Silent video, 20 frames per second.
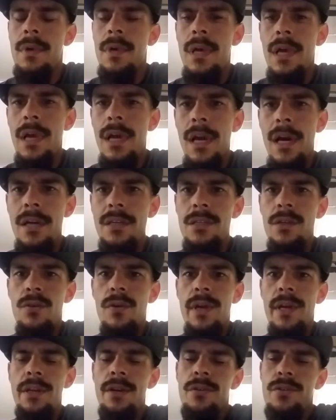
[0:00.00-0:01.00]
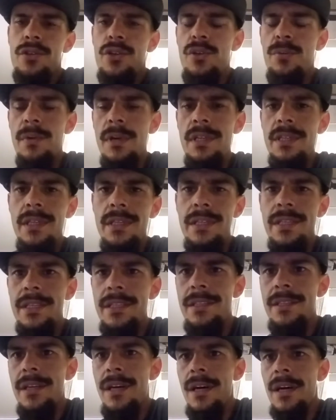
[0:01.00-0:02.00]
Hey, how's it going, YouTubers? This
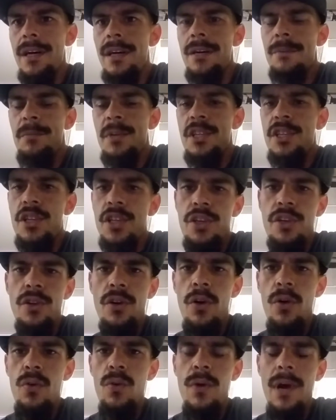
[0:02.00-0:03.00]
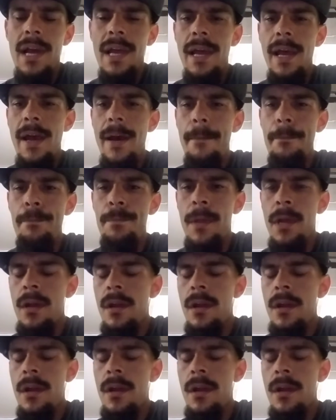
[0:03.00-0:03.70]
is uh, Mr. You Know Who I Am.